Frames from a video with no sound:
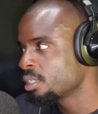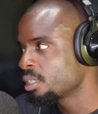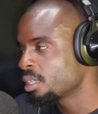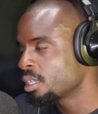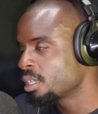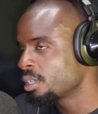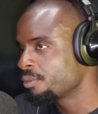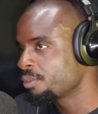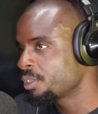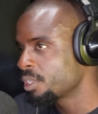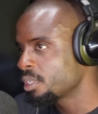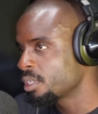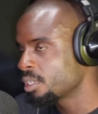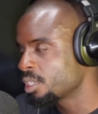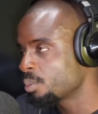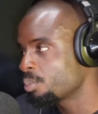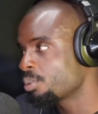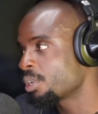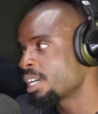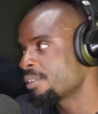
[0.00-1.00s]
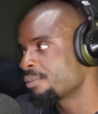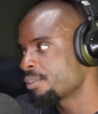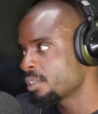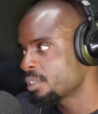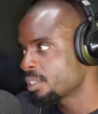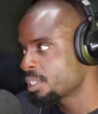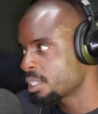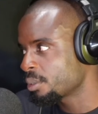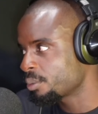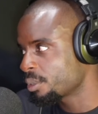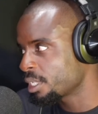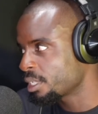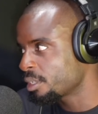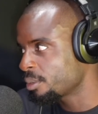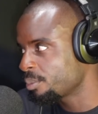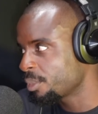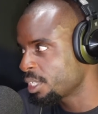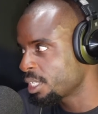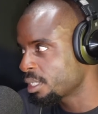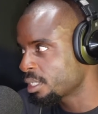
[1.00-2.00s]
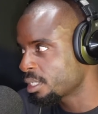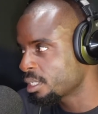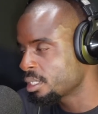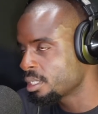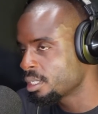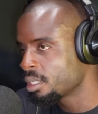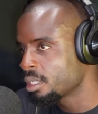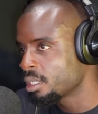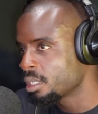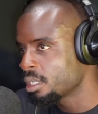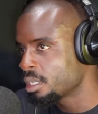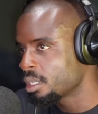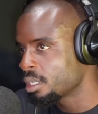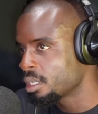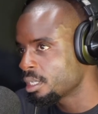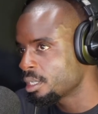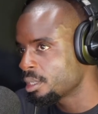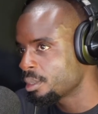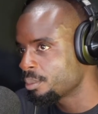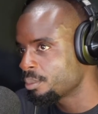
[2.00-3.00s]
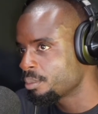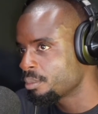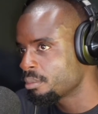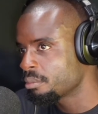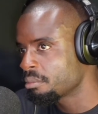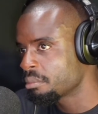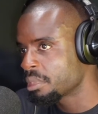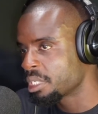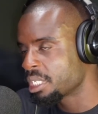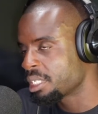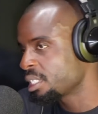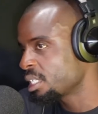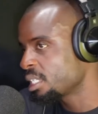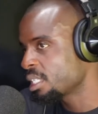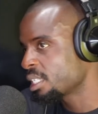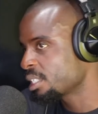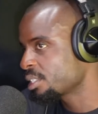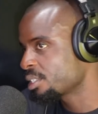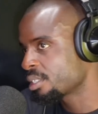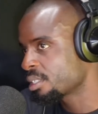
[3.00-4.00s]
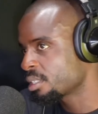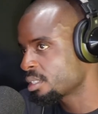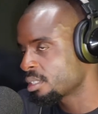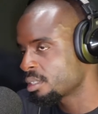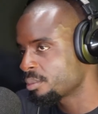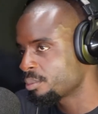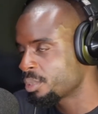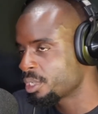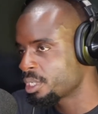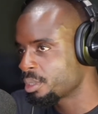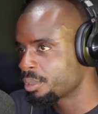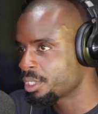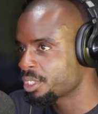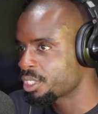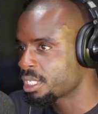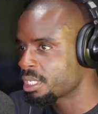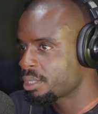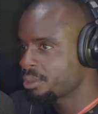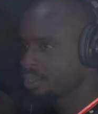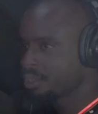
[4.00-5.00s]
of the the profits that we help make. Mm-hmm, mm-hmm. Um, and yeah, that's pretty much how